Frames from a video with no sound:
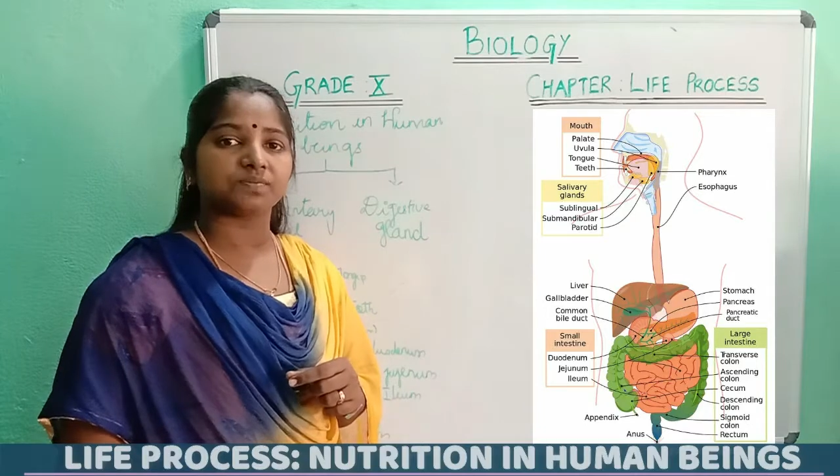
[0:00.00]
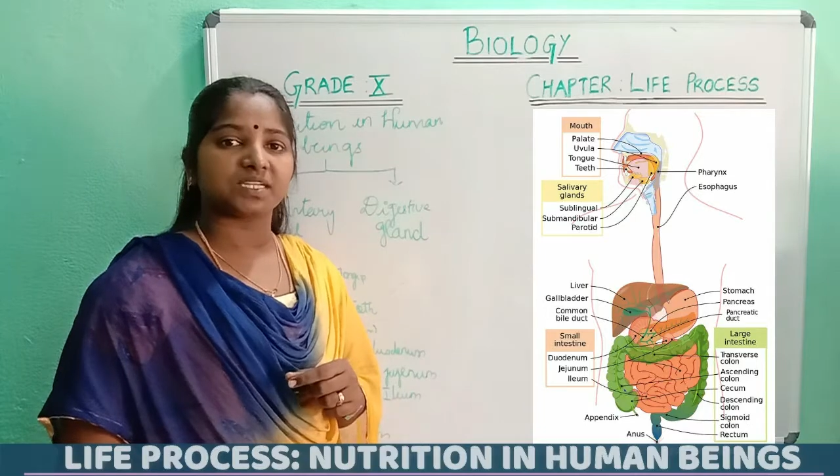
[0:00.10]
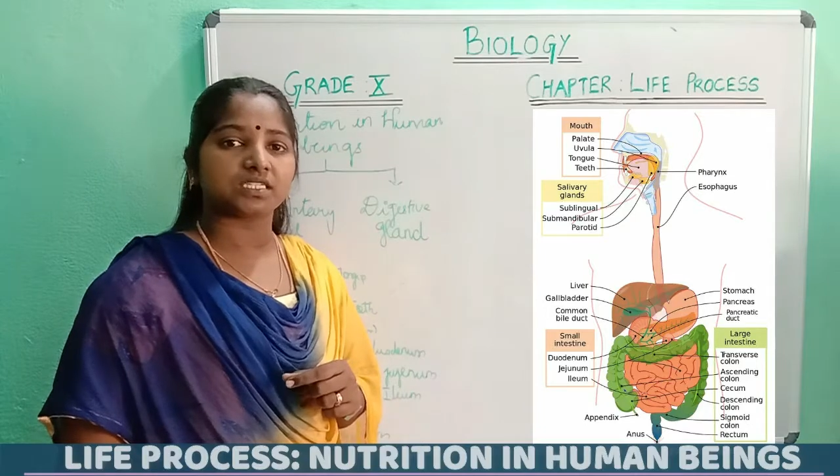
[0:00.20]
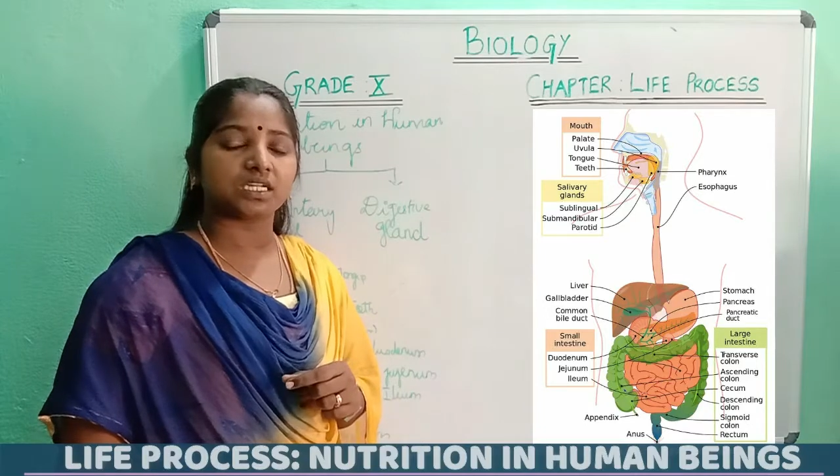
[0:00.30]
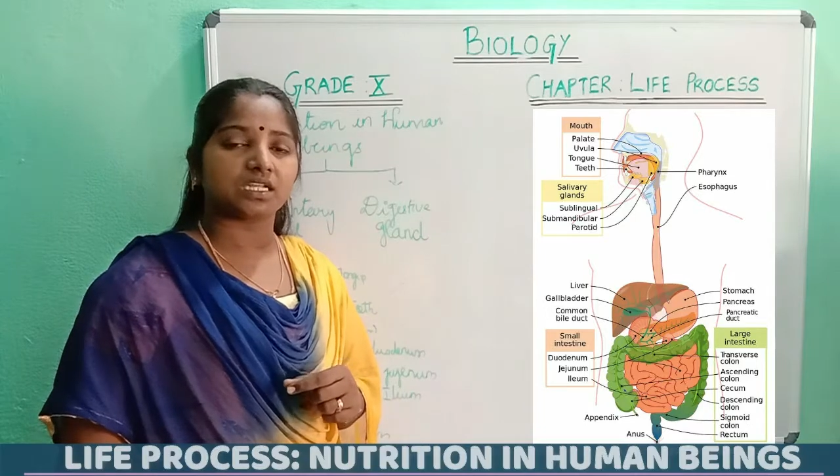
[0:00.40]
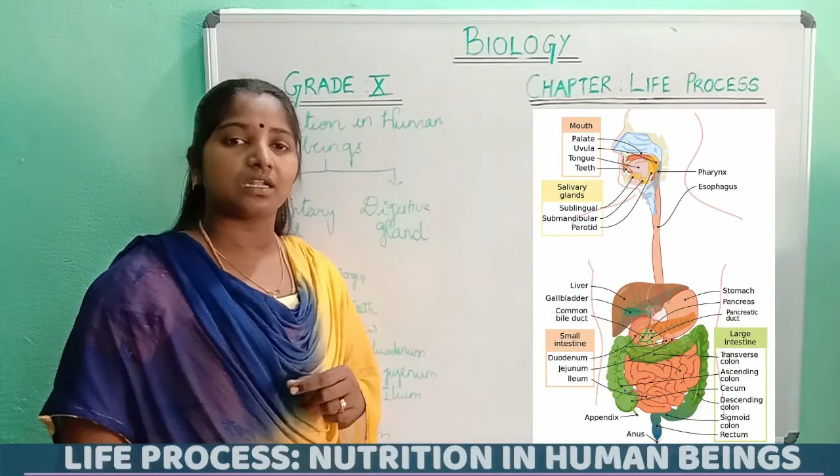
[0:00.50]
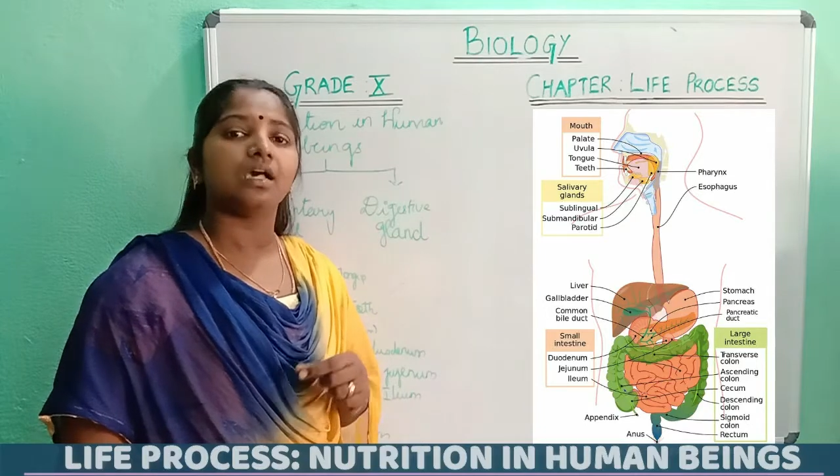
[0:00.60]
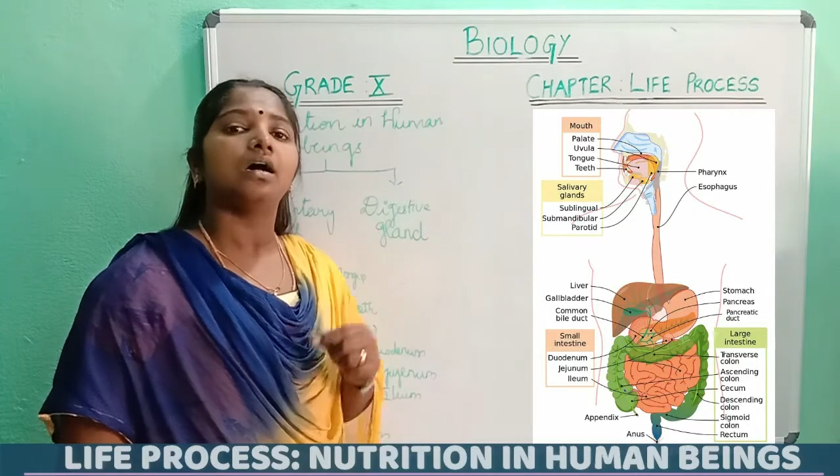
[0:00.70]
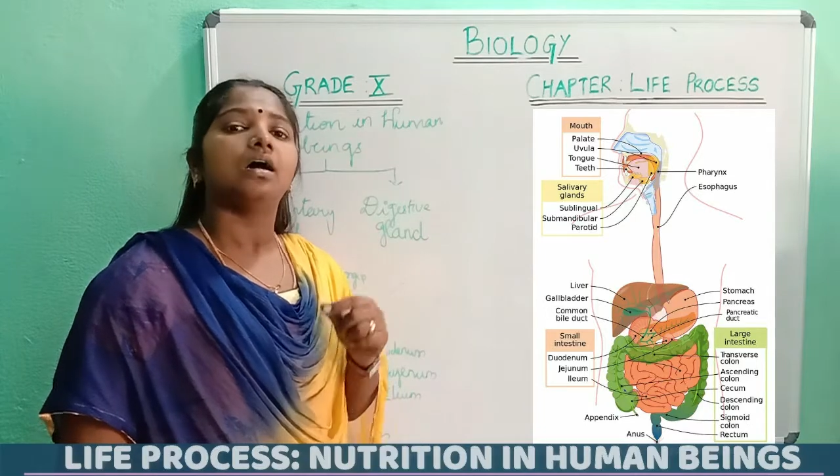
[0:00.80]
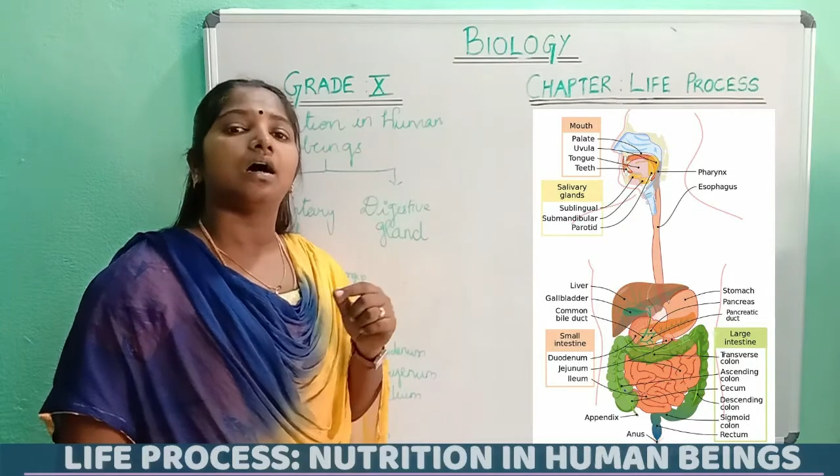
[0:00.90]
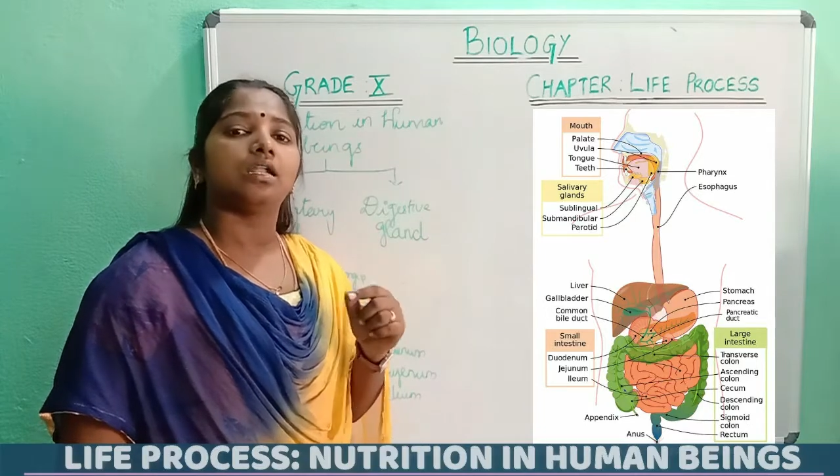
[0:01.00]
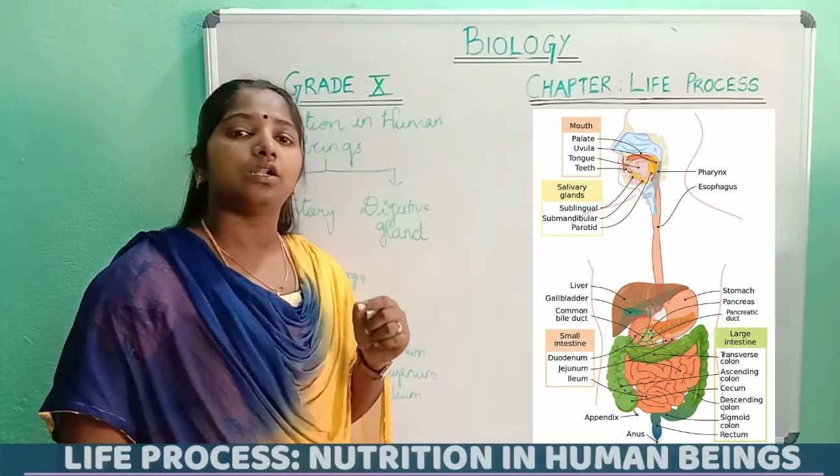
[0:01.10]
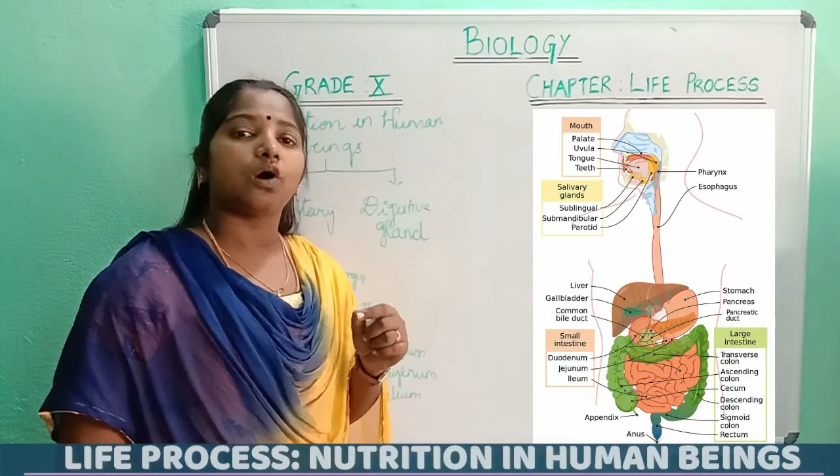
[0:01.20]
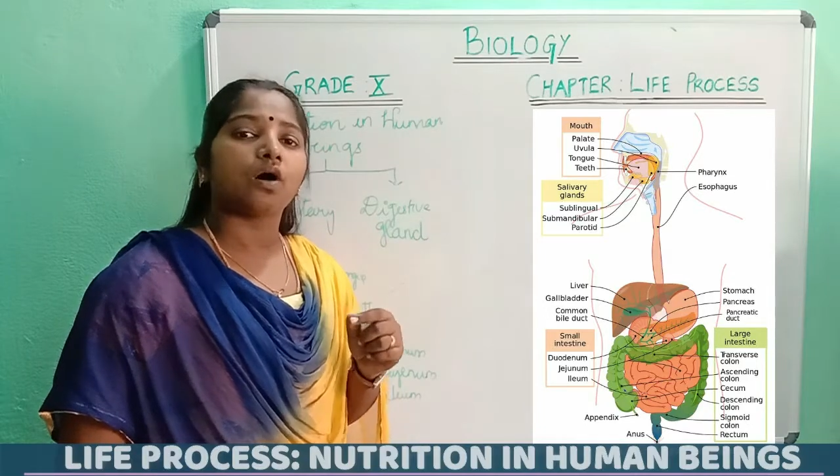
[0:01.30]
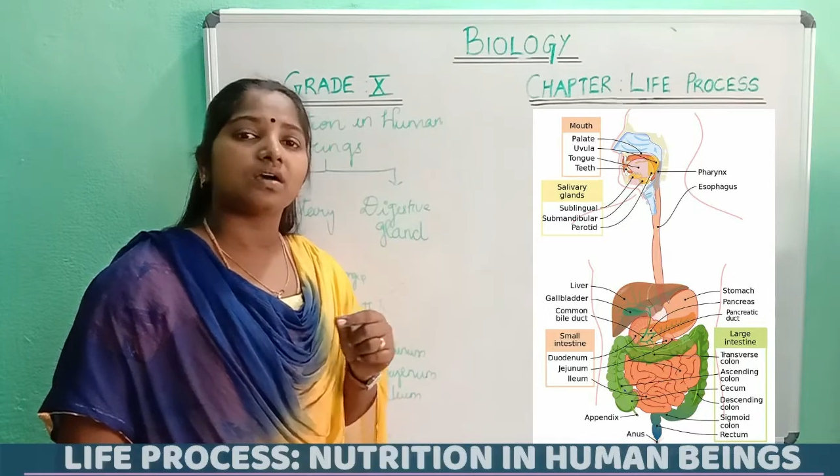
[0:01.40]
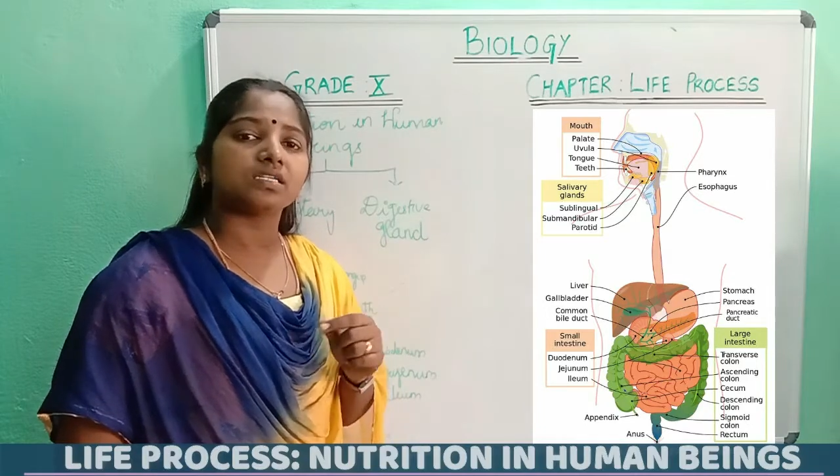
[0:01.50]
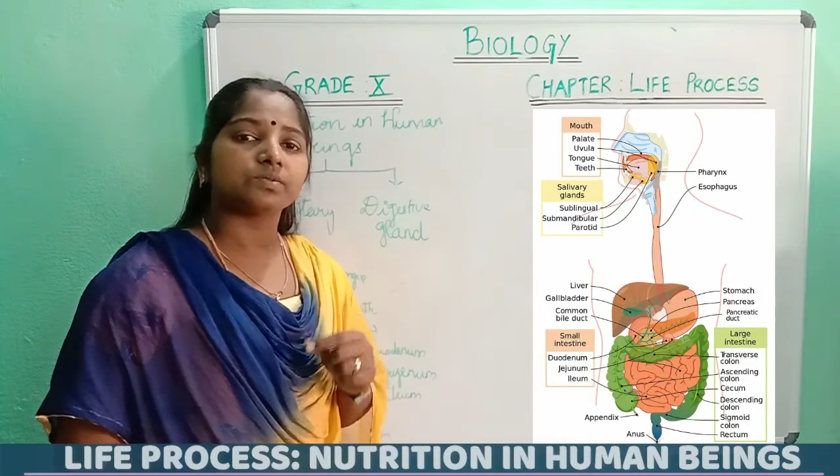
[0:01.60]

material, a longer